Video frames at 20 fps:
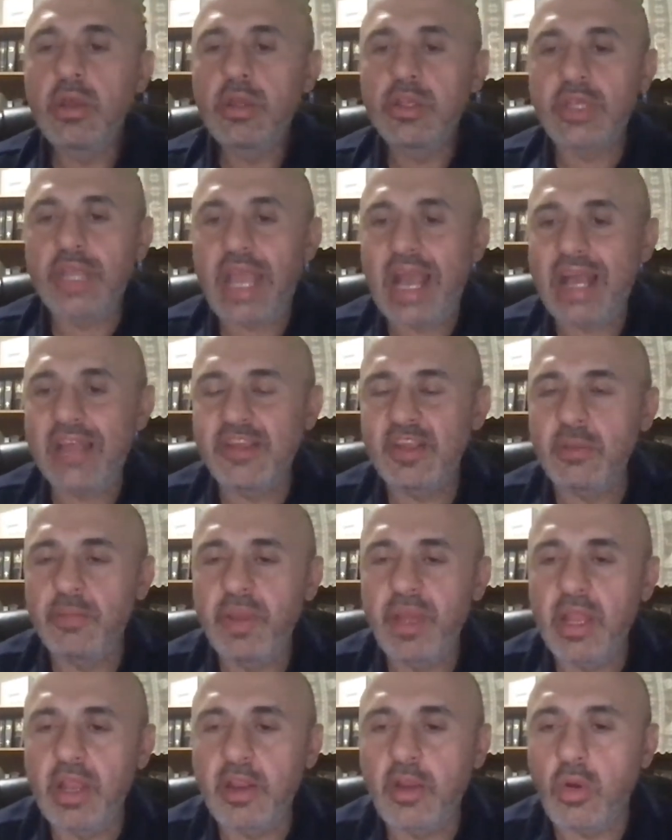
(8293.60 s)
she hasn't
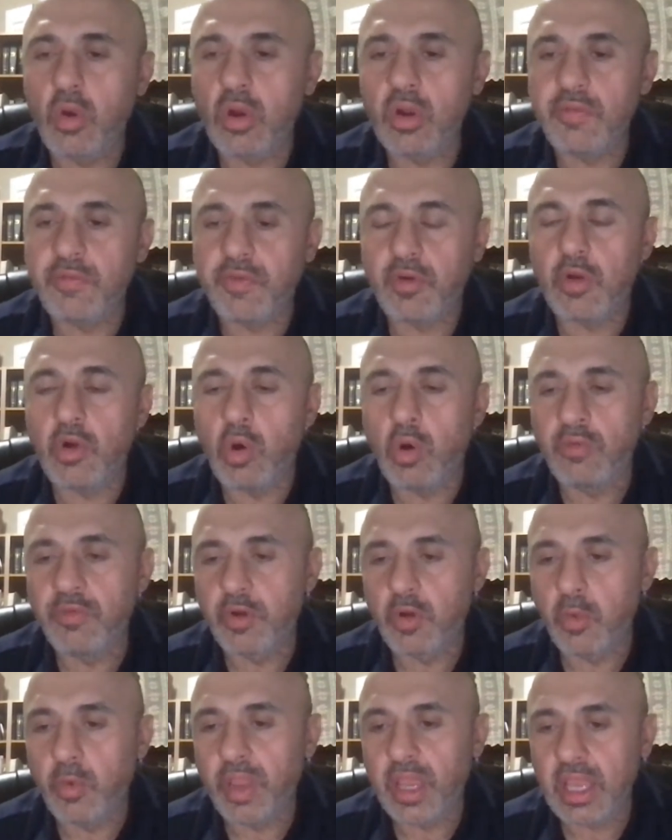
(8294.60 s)
been in court for
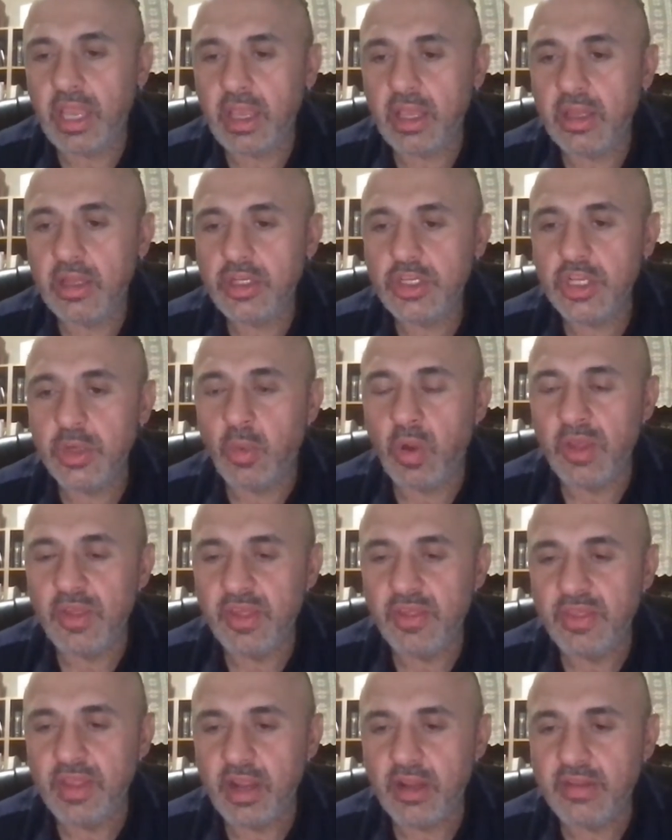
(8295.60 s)
over a week. She
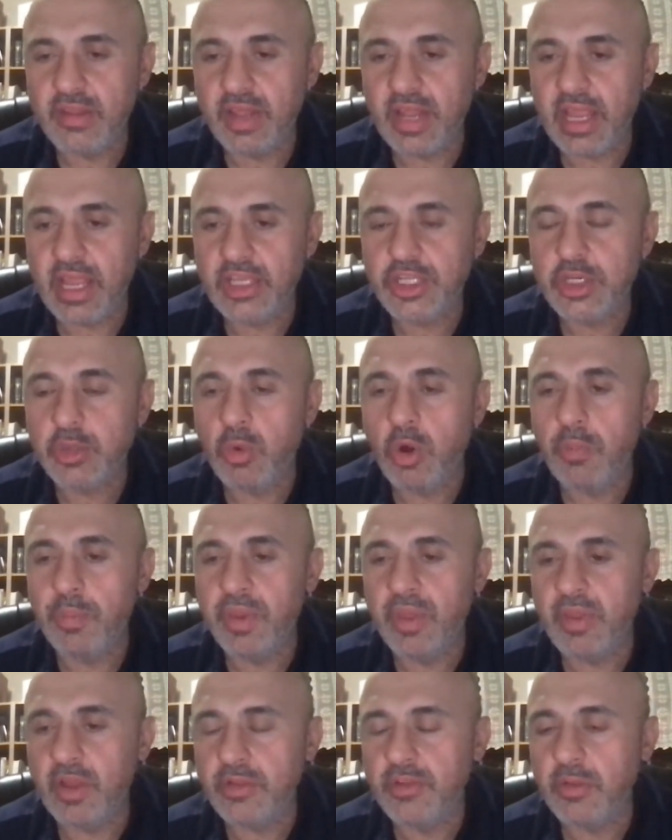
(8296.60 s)
wasn't there today. She
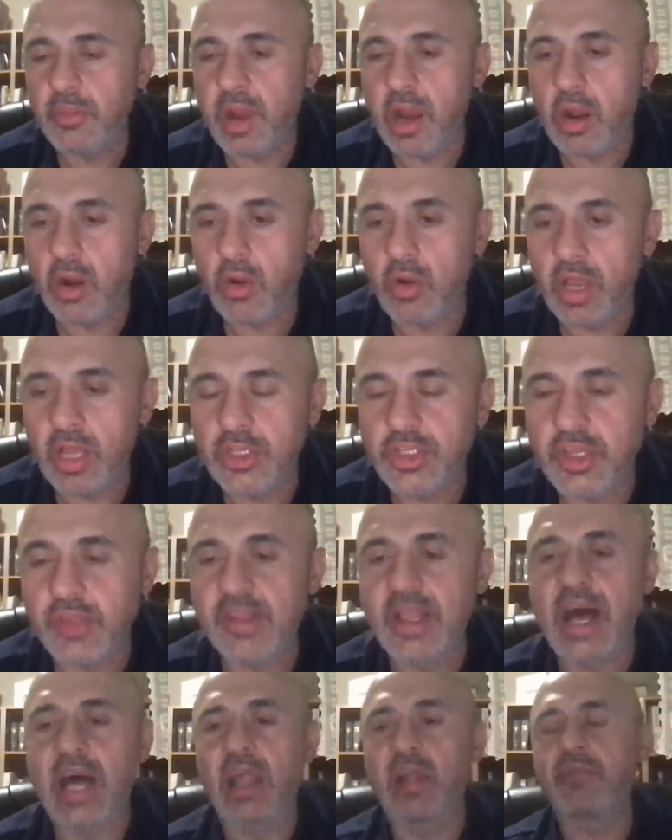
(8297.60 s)
won't be there tomorrow. And
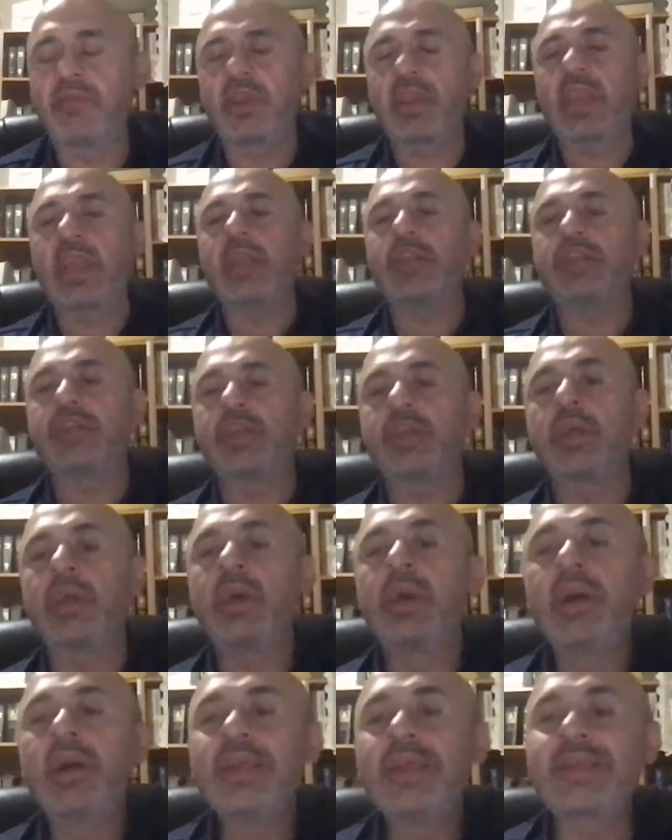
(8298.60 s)
she's not on
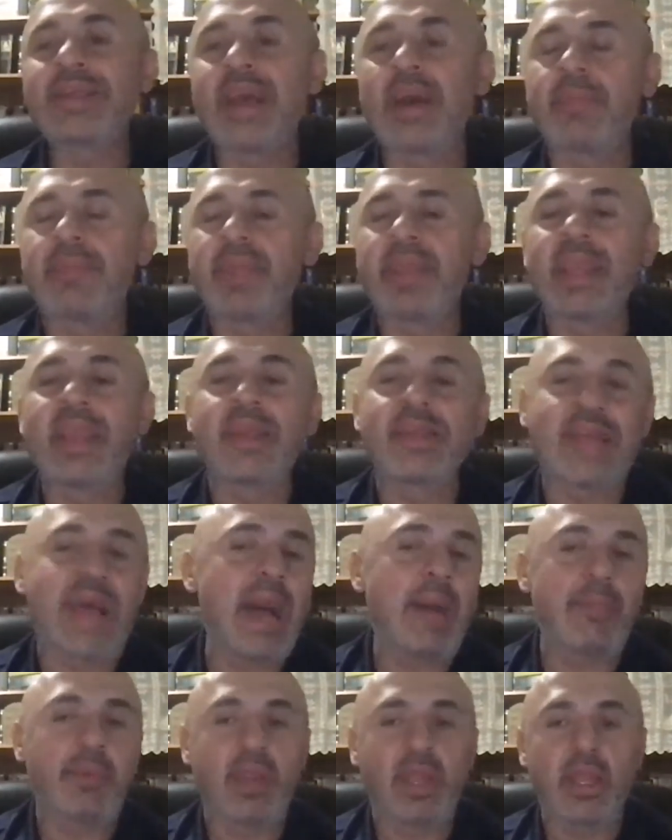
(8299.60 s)
vacation. Something is
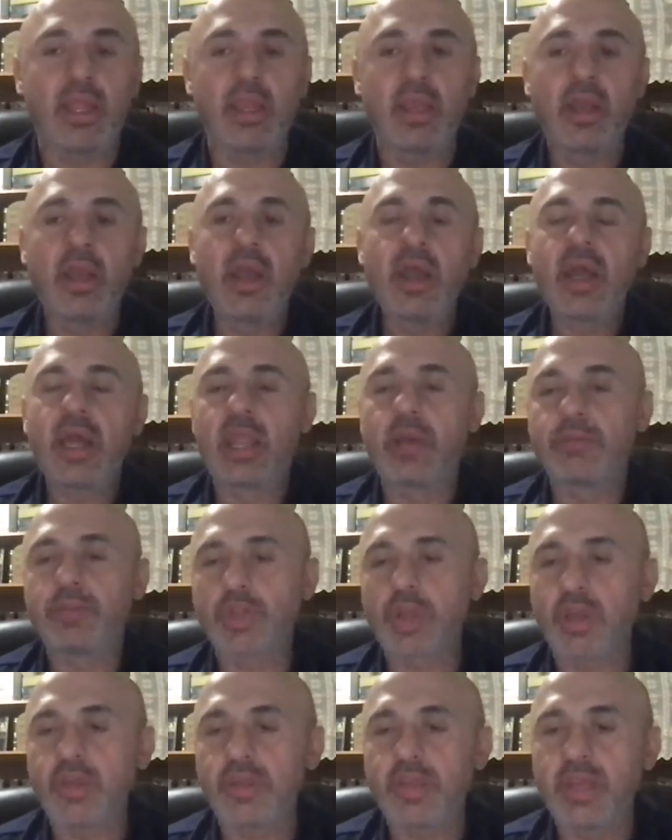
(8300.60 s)
happening. And
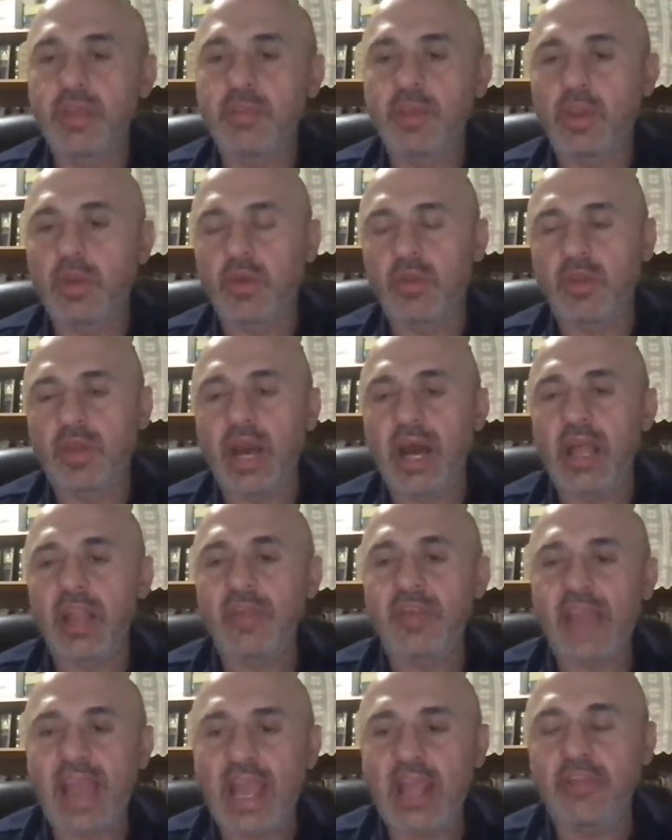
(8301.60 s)
I'm trusting because
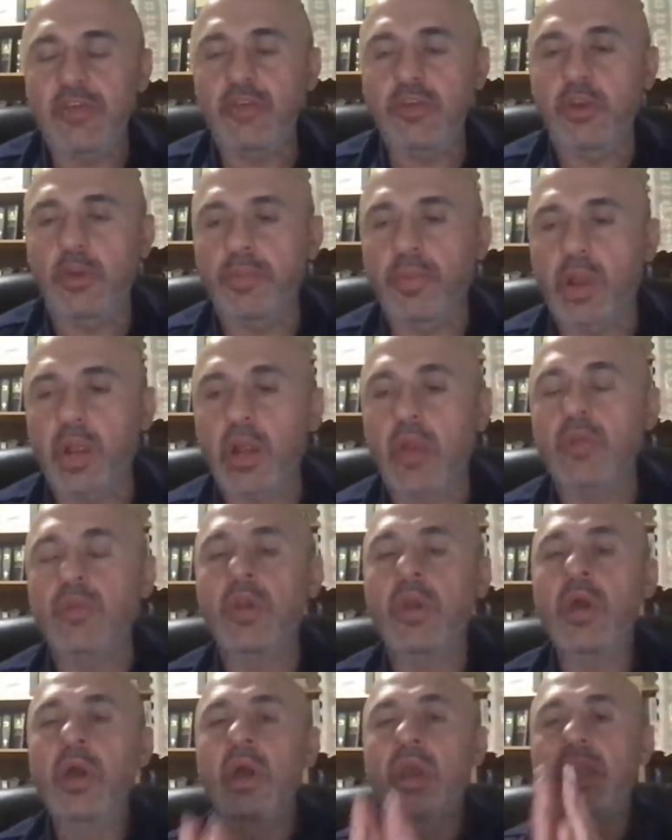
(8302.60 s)
God is answering your
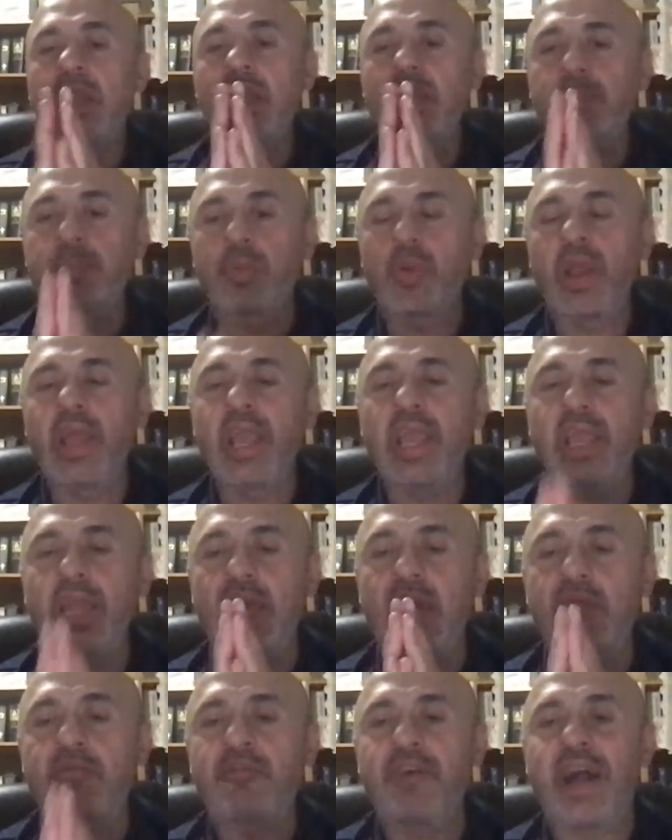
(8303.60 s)
prayers. Keep
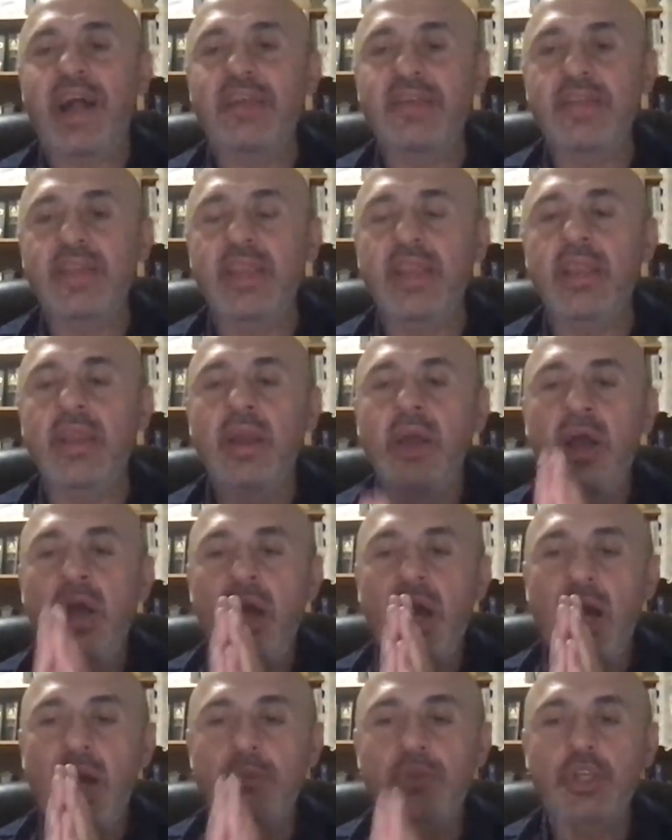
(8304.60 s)
praying and fasting.
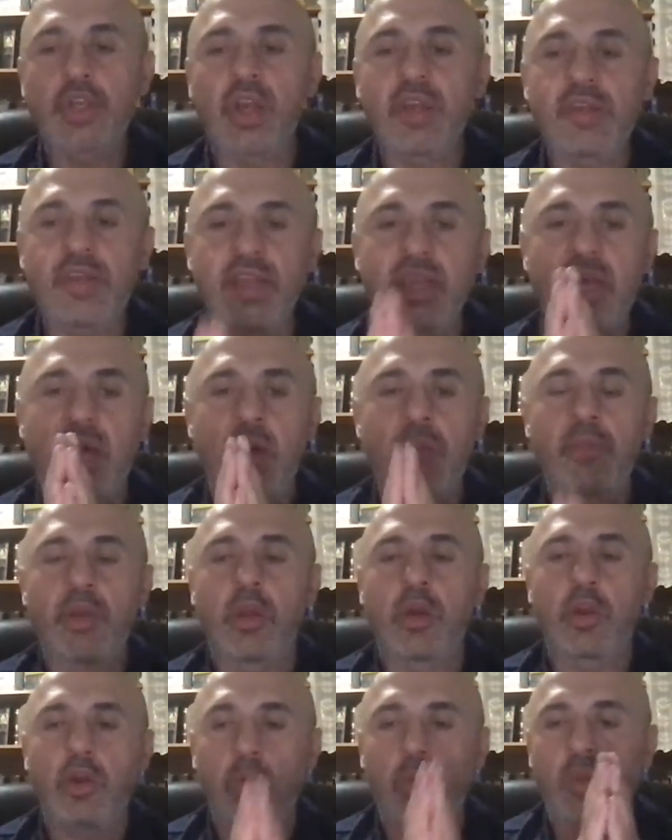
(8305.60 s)
I'm trusting a
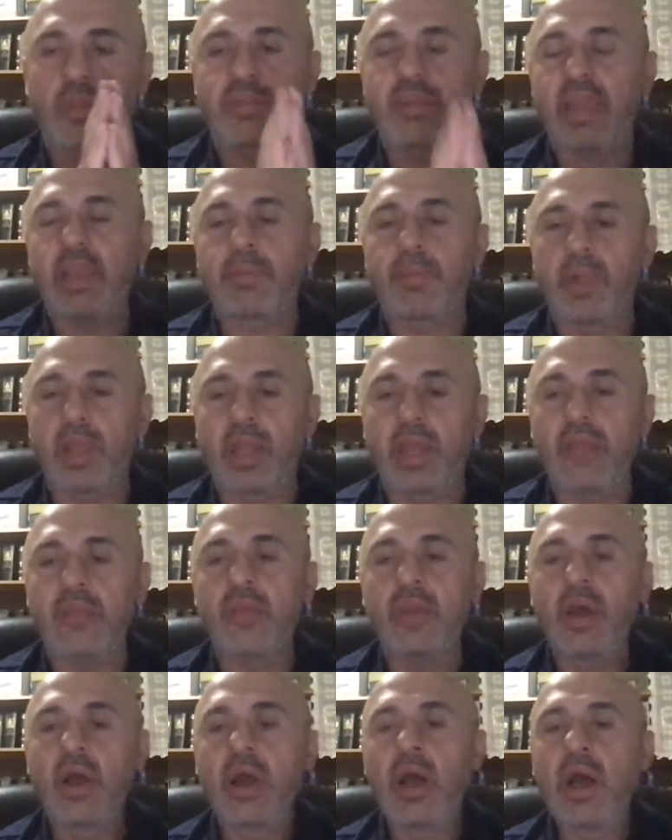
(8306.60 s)
miracle will take
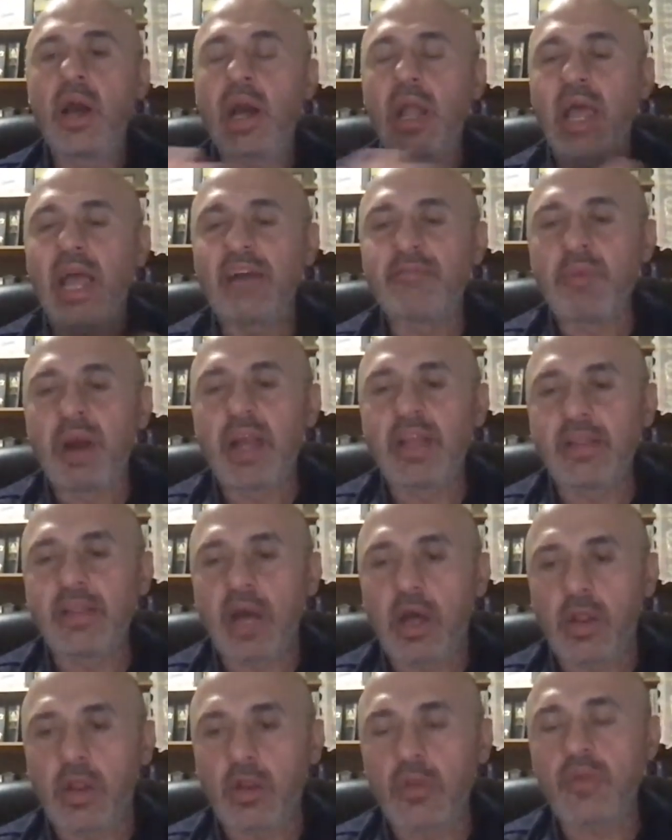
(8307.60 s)
place. I'll have my
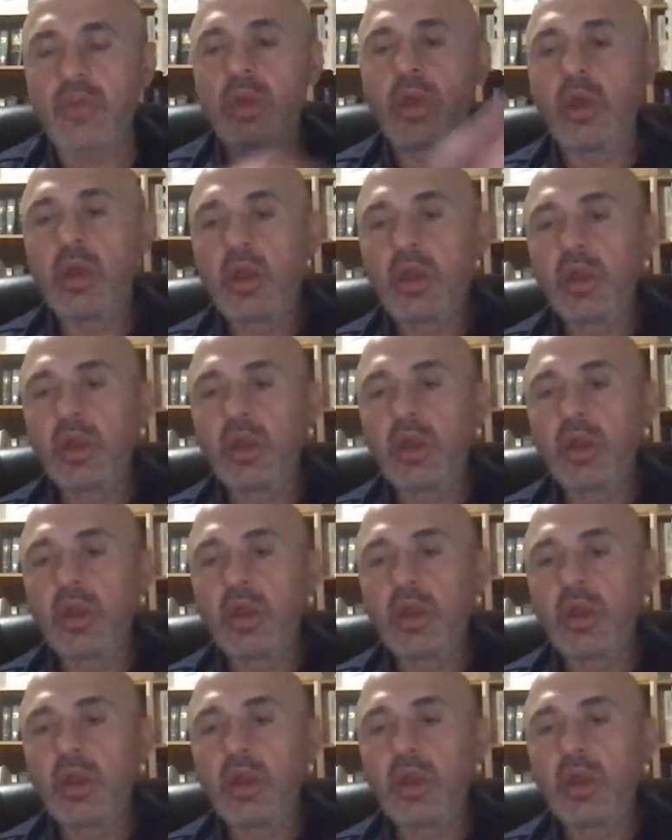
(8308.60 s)
daughters.